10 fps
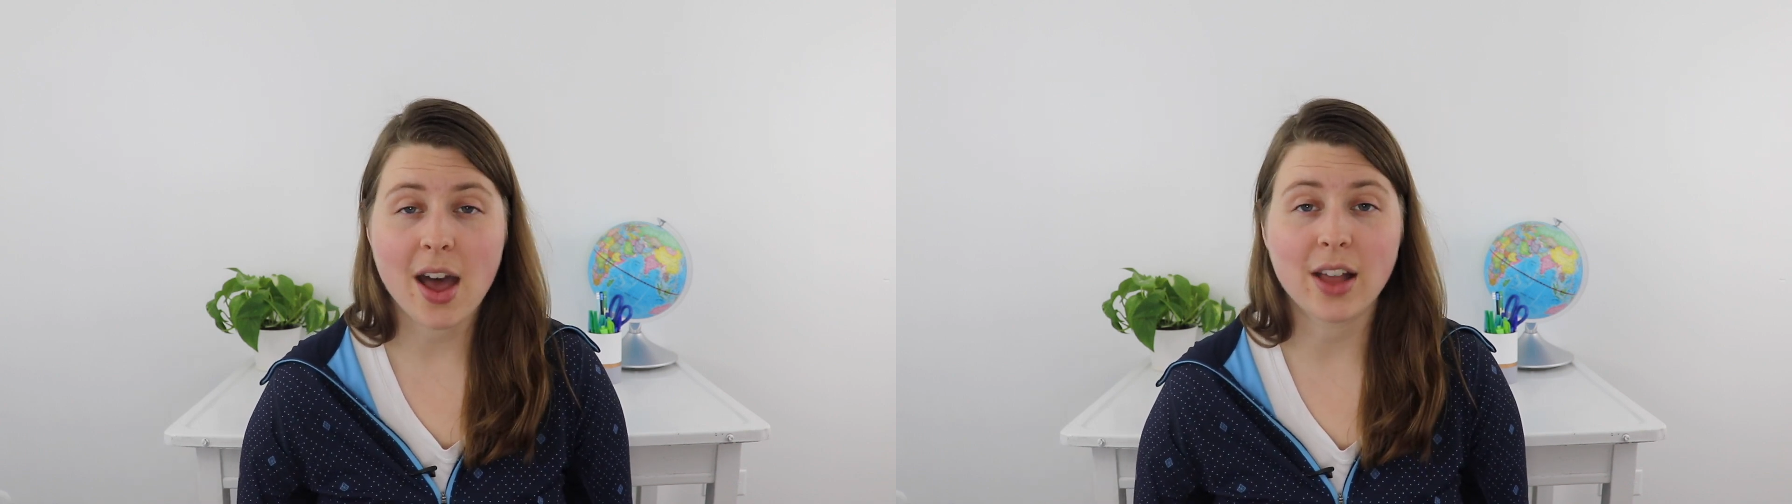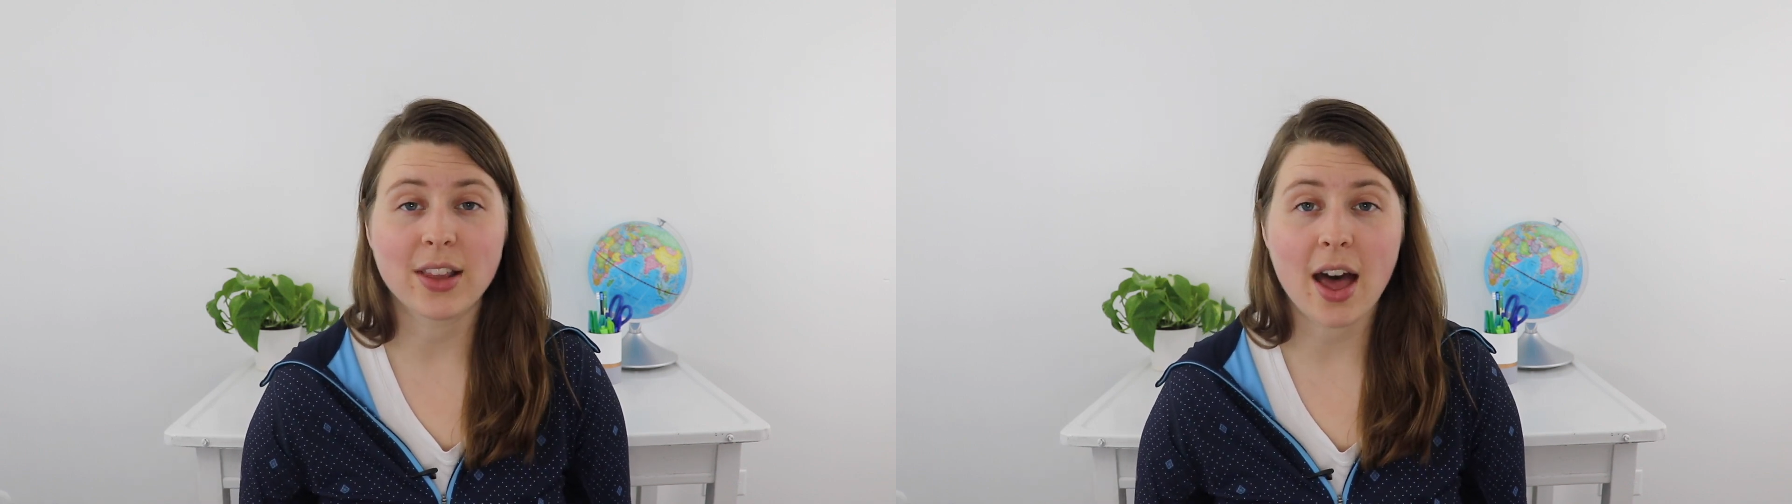
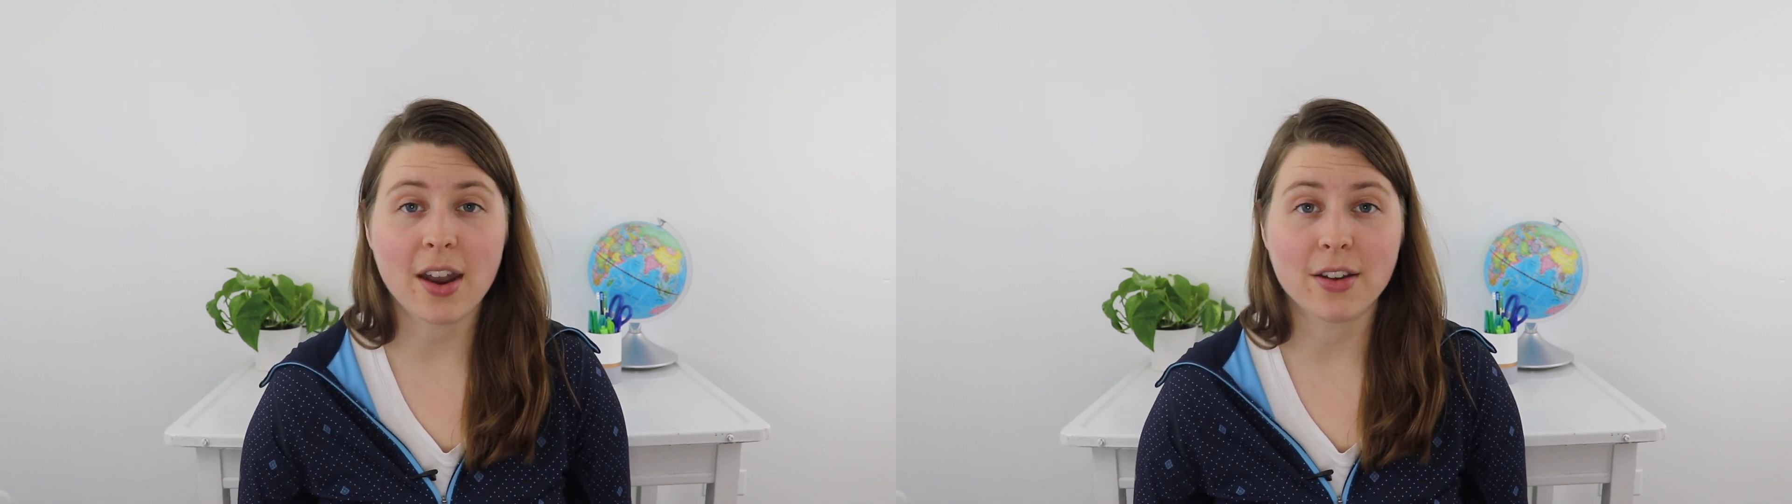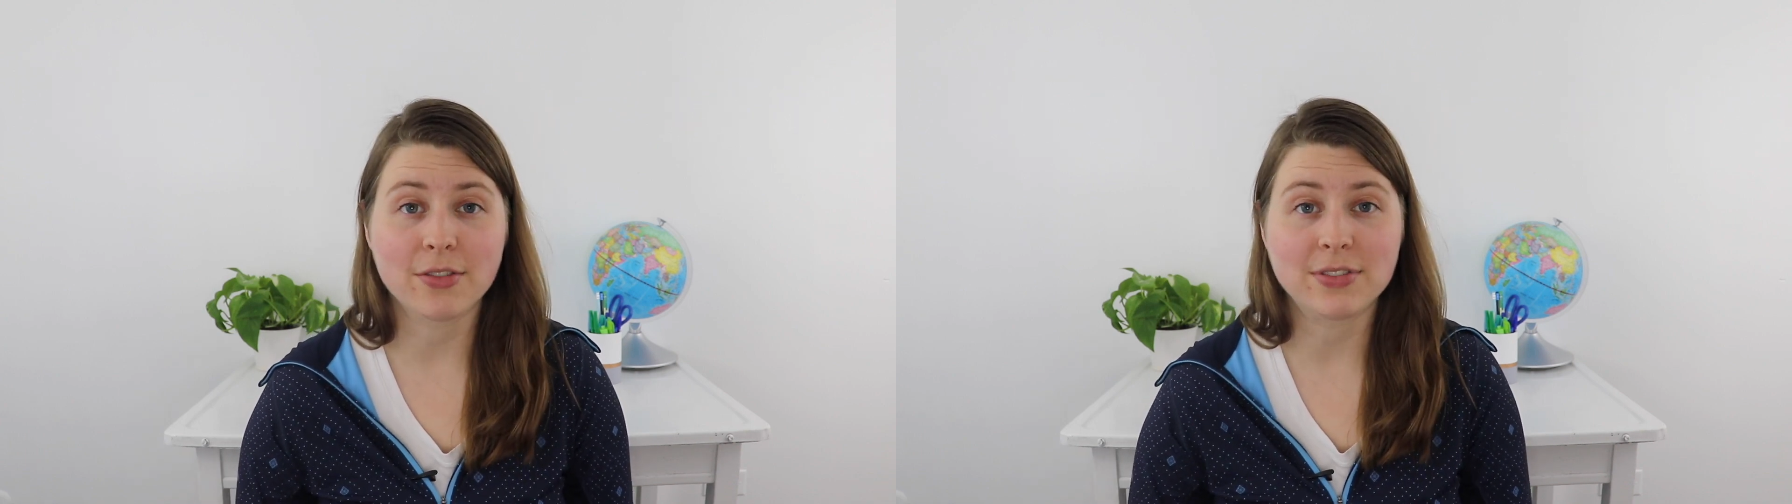a lot
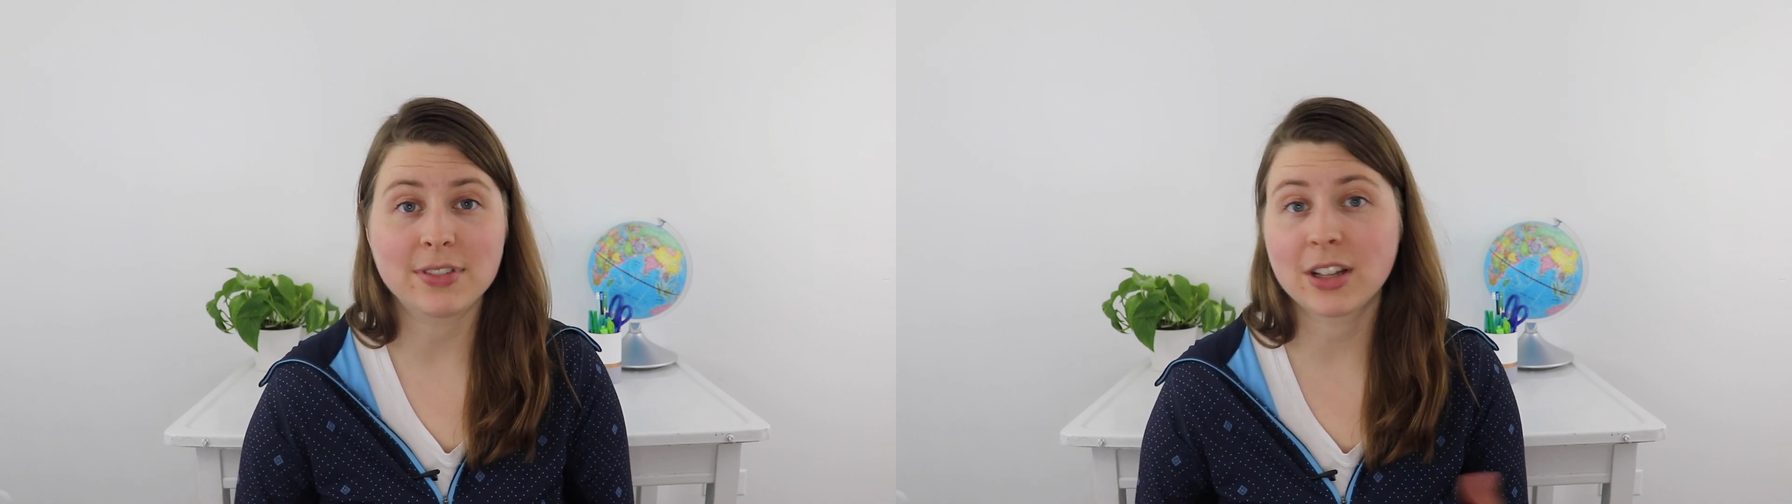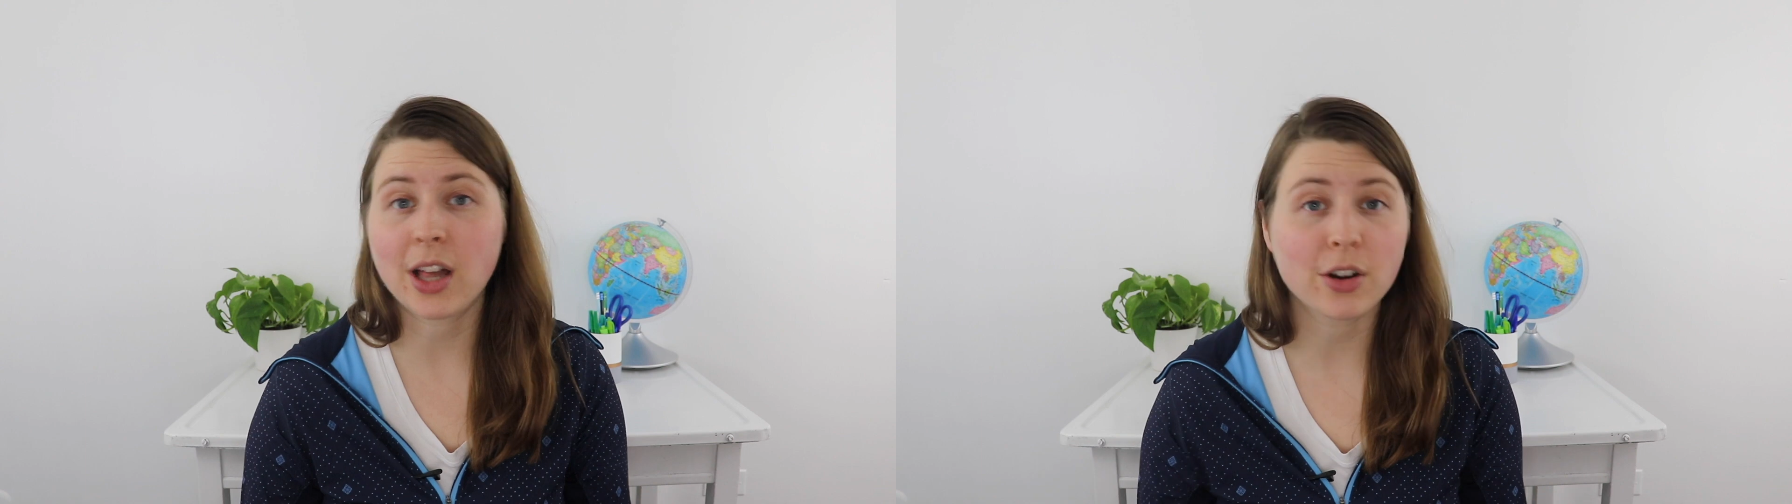of
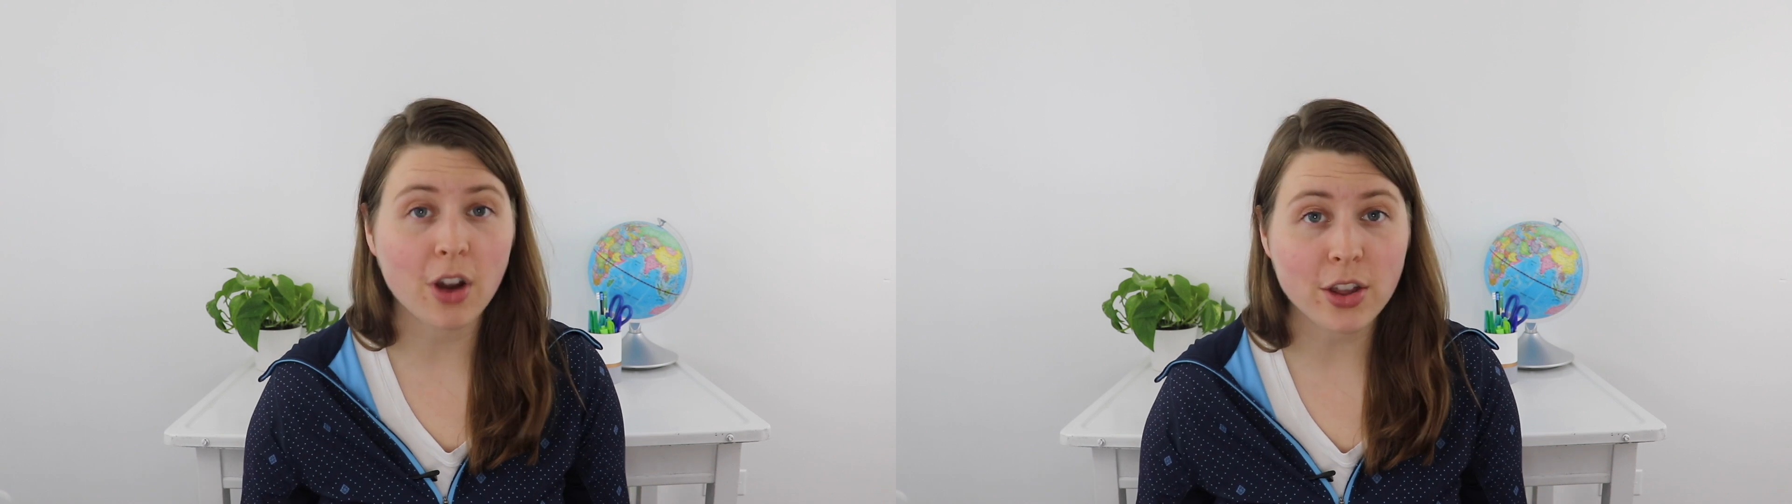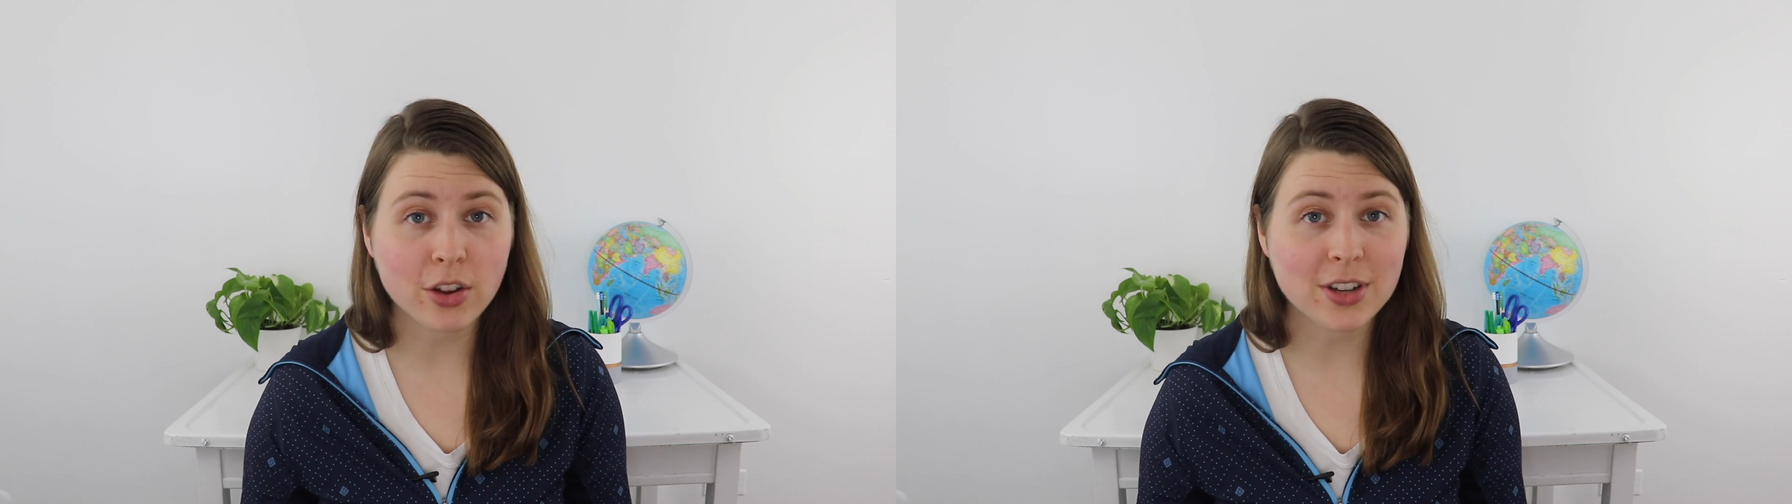clutter
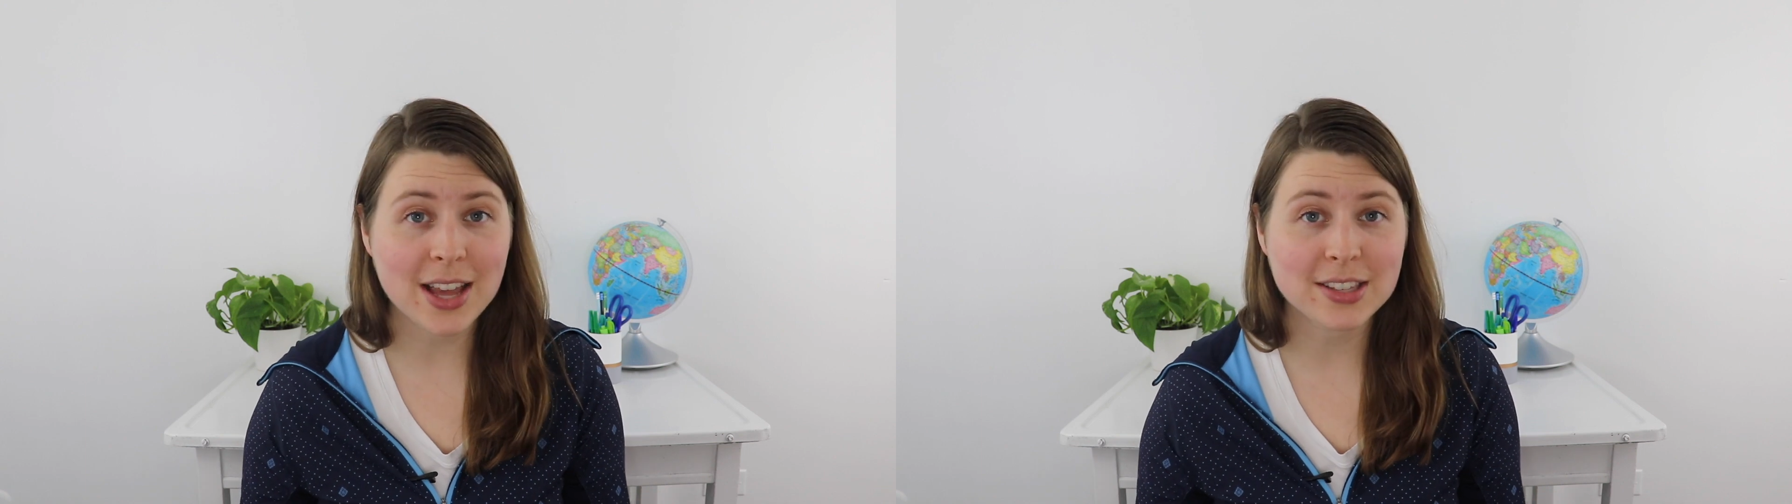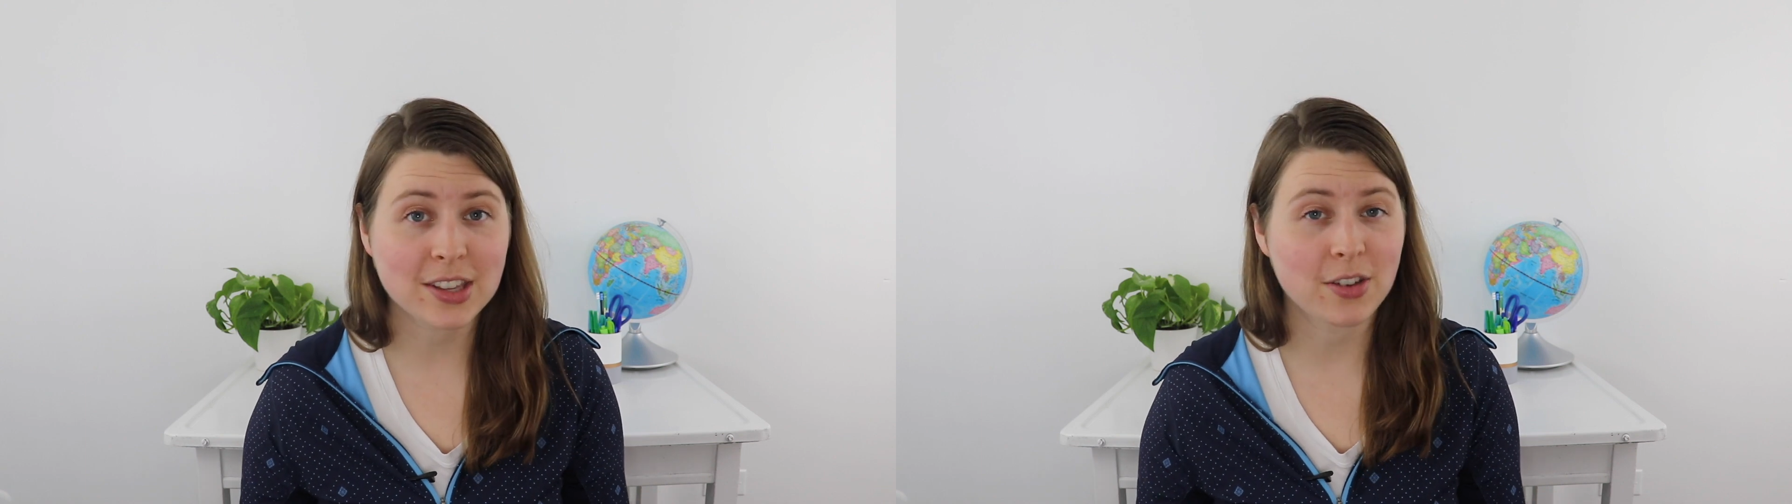on your
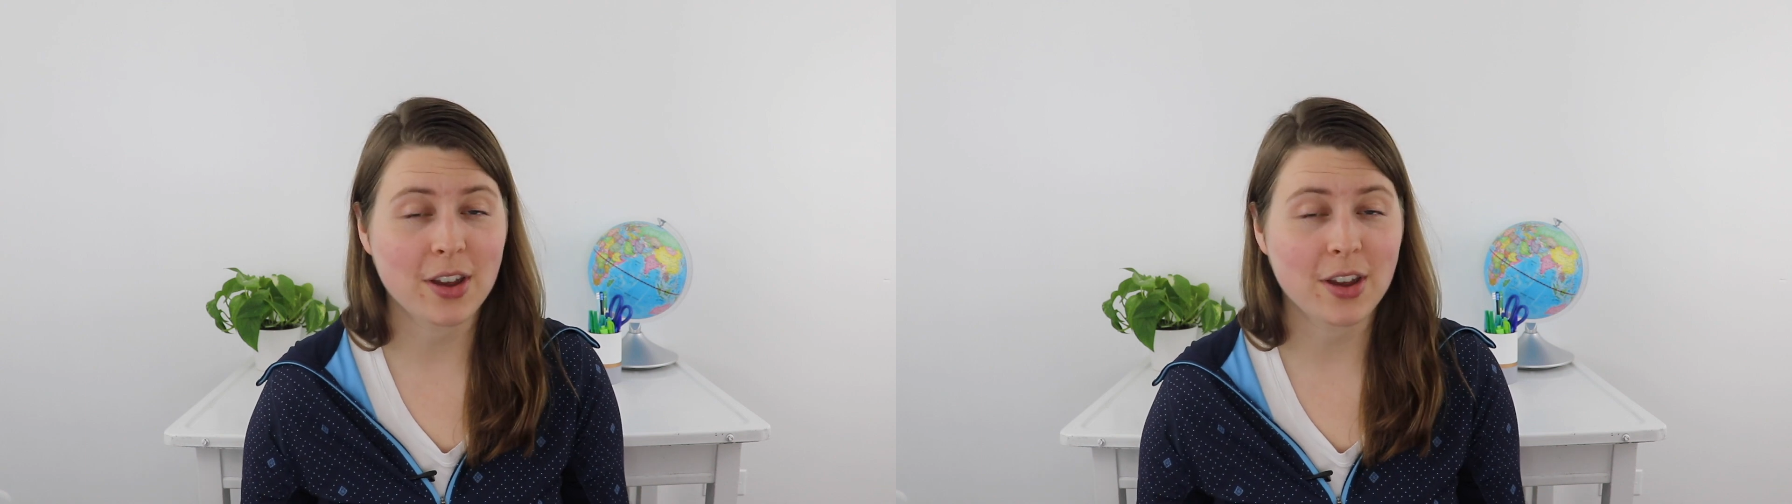desk.